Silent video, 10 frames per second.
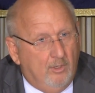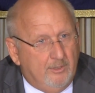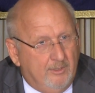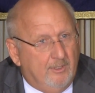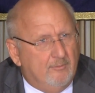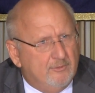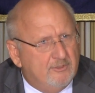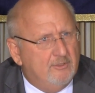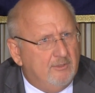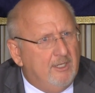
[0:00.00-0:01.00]
Well, yeah, it
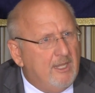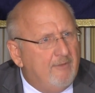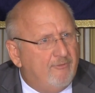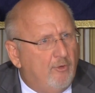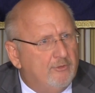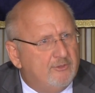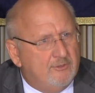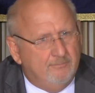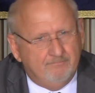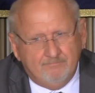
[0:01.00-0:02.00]
was in that
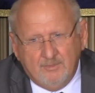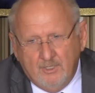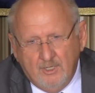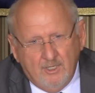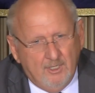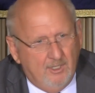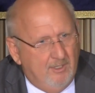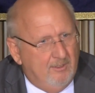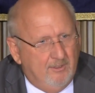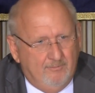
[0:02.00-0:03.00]
first,
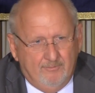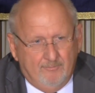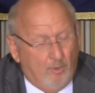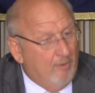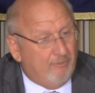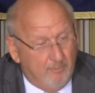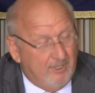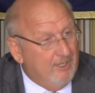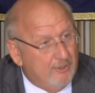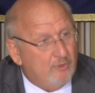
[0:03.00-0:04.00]
well, from
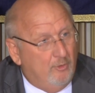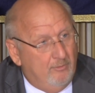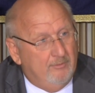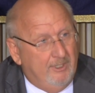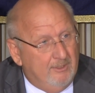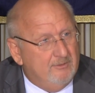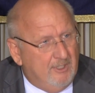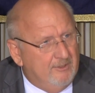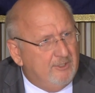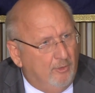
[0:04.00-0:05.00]
the initial and
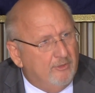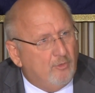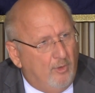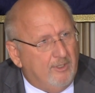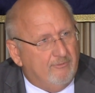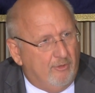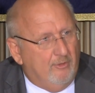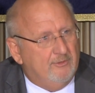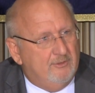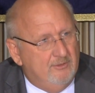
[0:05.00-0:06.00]
until the
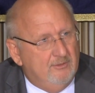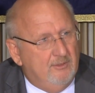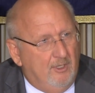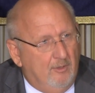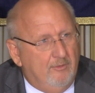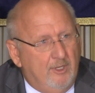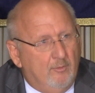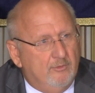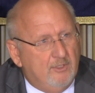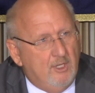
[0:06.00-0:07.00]
21st, You know,
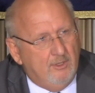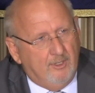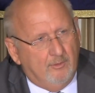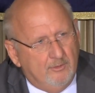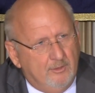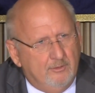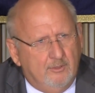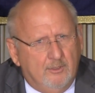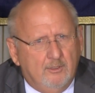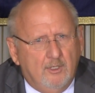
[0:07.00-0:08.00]
there was
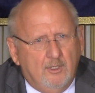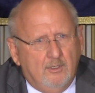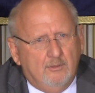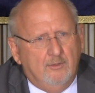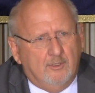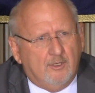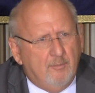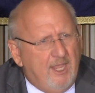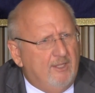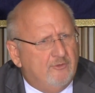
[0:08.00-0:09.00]
the
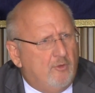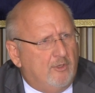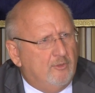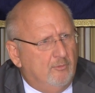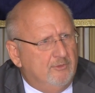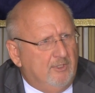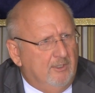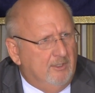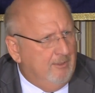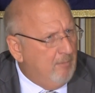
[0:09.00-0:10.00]
command structure was
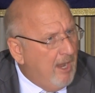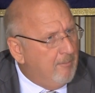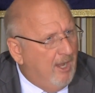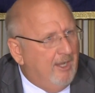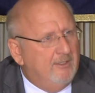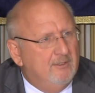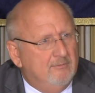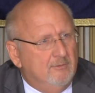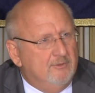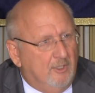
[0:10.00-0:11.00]
in my mind
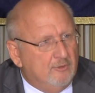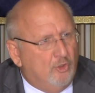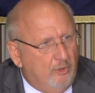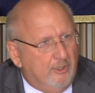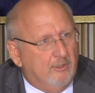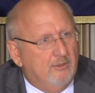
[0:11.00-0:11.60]
was unclear.